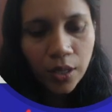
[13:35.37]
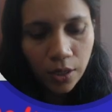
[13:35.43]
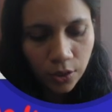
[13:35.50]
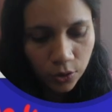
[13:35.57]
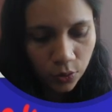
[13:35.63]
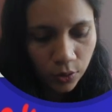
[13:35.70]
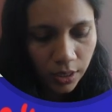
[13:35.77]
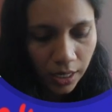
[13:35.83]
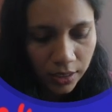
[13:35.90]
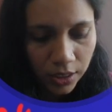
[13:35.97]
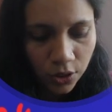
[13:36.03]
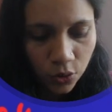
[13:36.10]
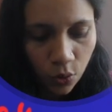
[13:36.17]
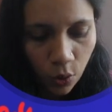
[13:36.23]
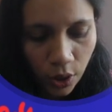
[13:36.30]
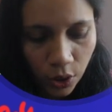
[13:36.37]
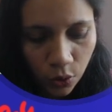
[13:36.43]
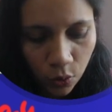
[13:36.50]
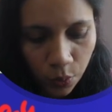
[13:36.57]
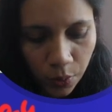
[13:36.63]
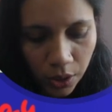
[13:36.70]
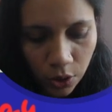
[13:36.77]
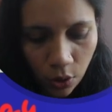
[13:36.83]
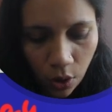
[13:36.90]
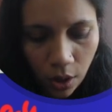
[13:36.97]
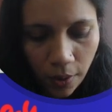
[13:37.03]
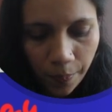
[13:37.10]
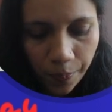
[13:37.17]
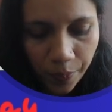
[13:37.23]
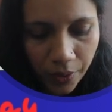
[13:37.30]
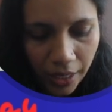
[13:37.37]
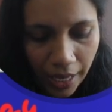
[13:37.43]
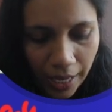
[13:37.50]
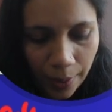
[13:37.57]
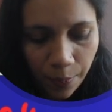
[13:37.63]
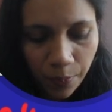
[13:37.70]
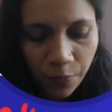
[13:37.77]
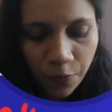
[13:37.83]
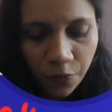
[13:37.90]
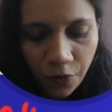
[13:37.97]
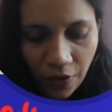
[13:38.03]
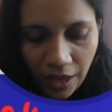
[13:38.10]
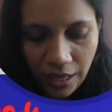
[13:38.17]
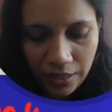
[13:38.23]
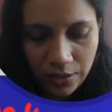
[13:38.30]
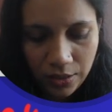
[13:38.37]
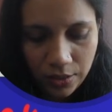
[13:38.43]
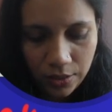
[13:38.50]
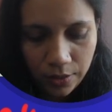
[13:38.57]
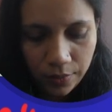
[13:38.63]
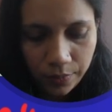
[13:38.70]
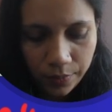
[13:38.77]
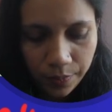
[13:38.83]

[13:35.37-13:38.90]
So that is going to be your M phase.